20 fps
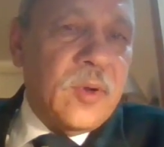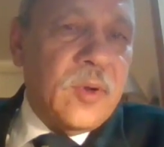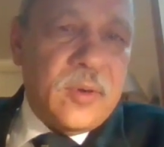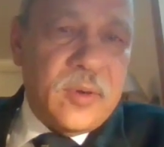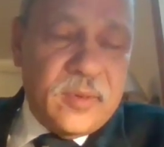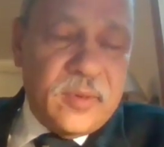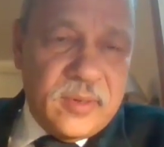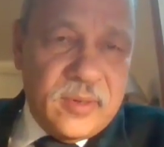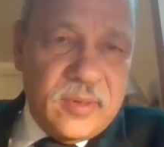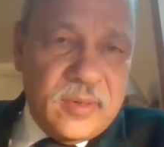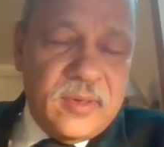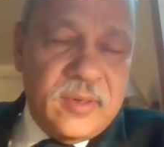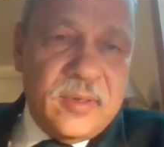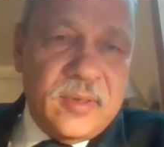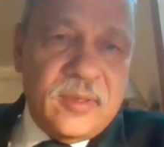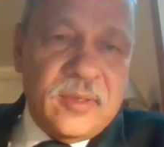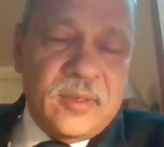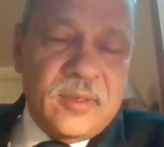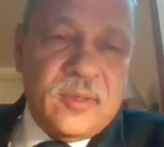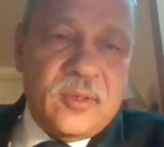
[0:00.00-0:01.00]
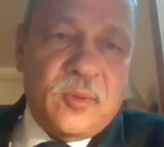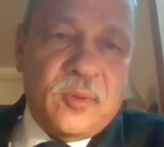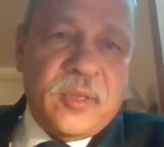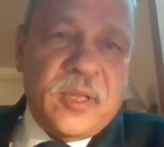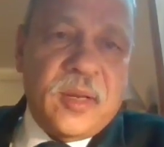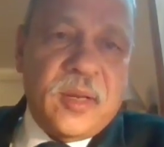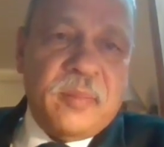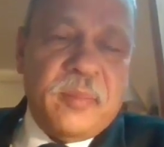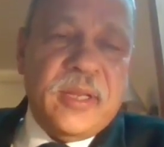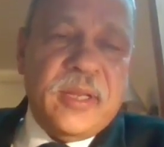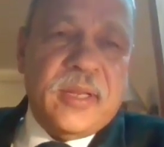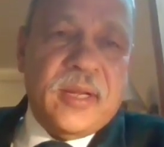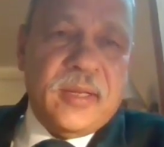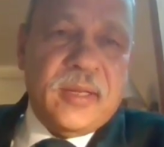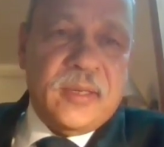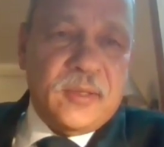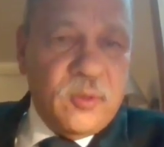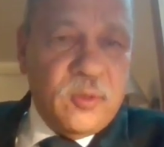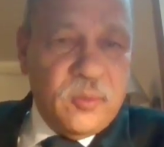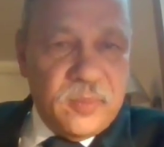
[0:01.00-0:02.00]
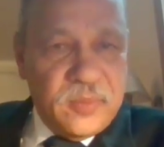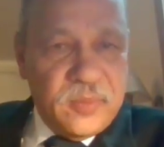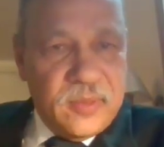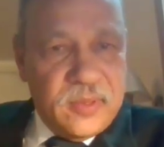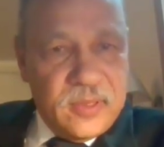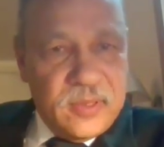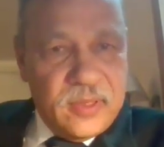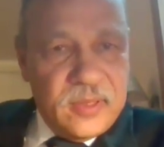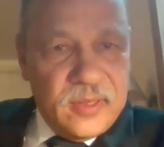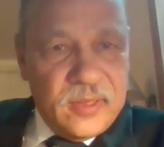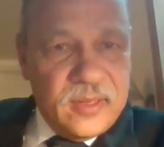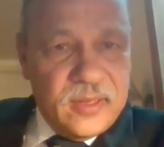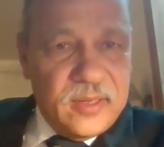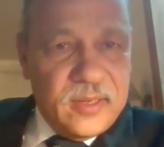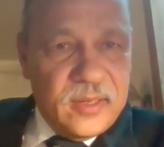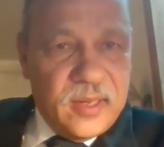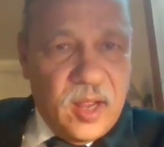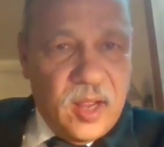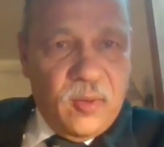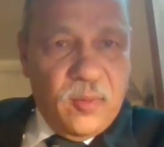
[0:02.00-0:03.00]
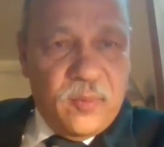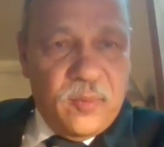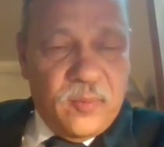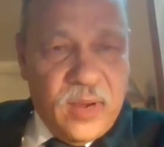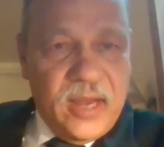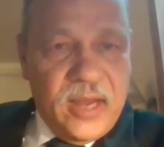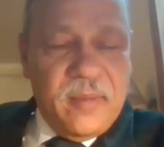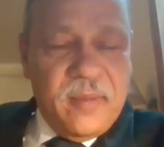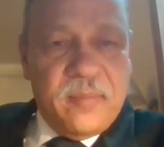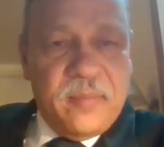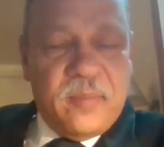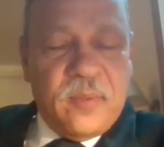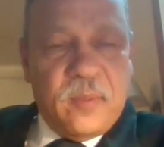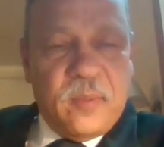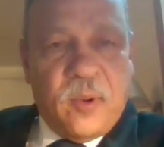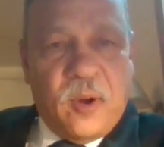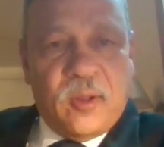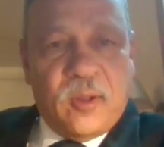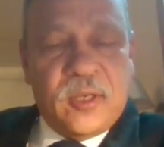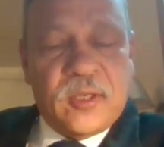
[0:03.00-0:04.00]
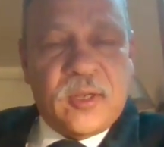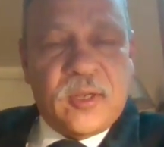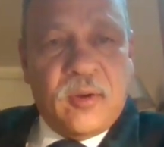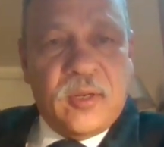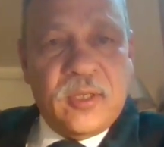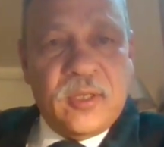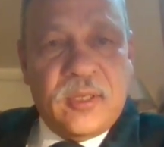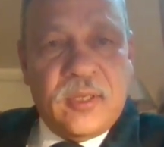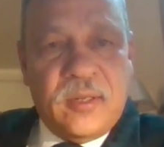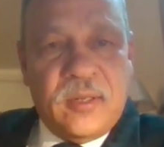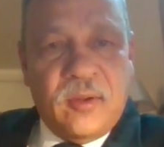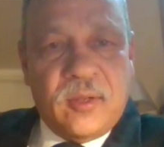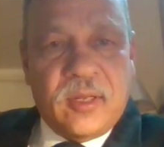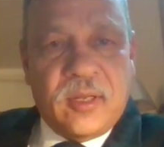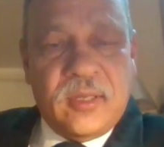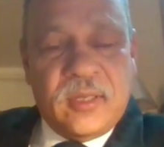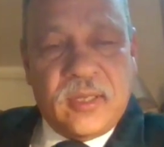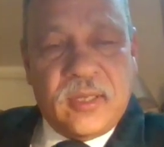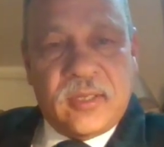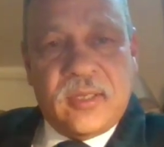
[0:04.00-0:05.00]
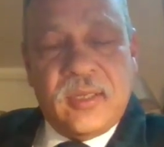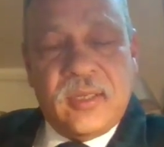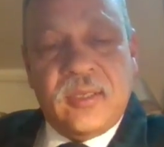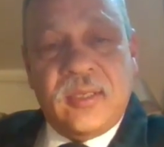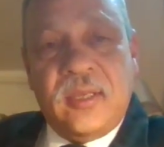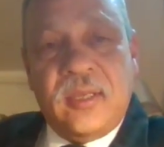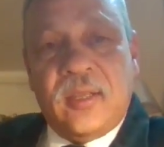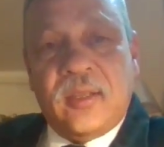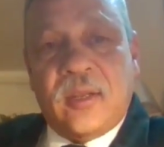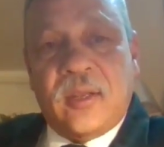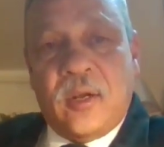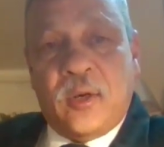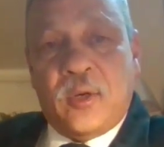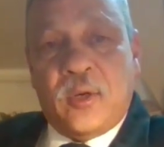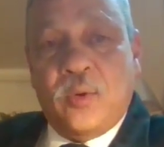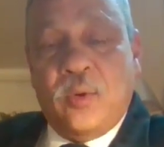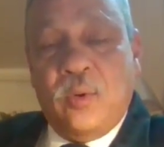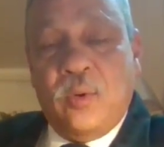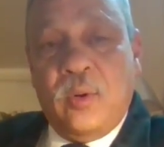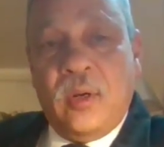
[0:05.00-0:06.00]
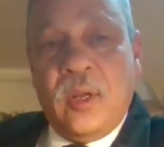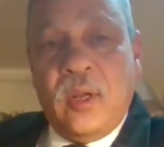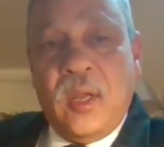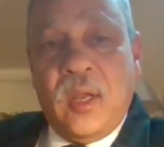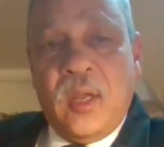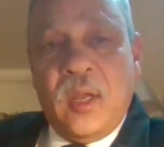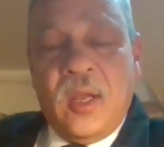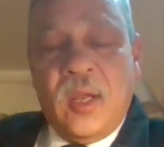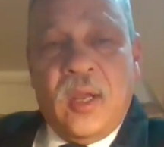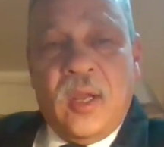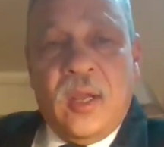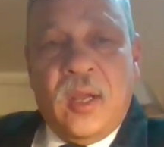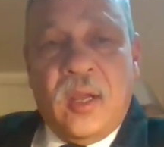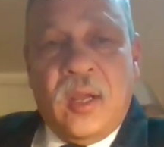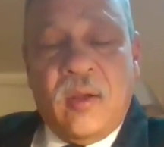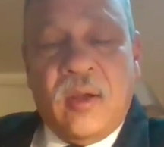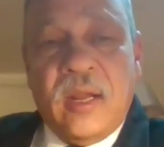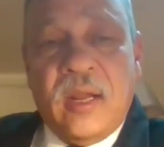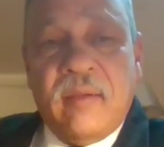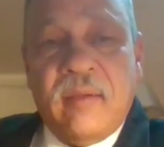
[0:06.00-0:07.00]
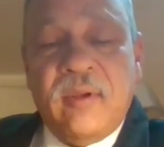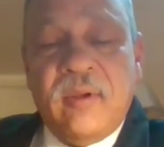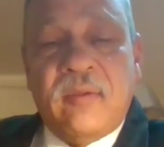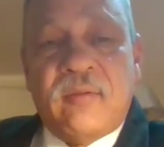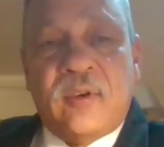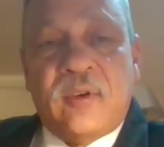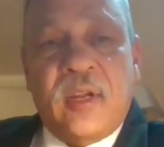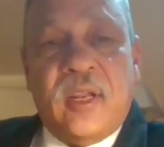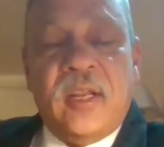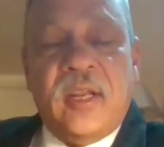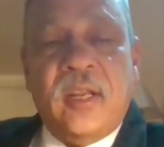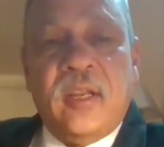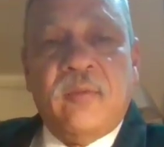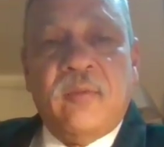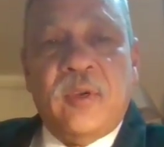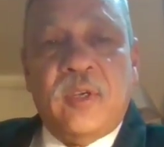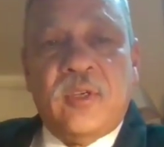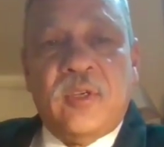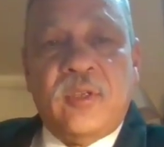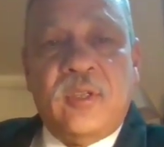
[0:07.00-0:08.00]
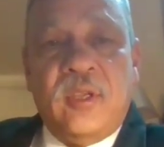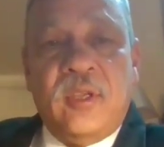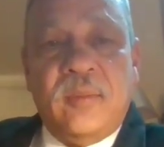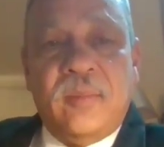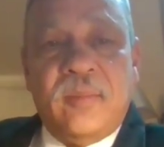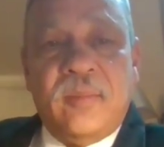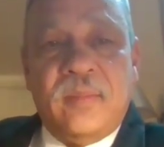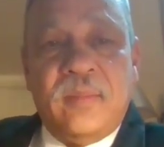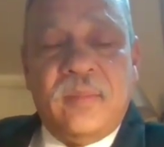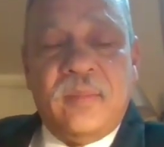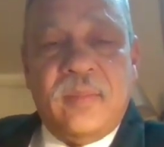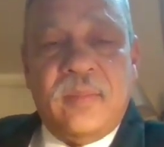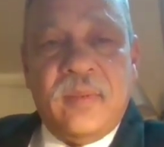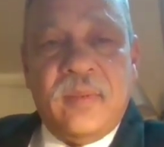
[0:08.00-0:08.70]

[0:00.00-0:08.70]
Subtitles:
Subedar Meena. So now why I brought this out is, look, this is the threshold or level of training which the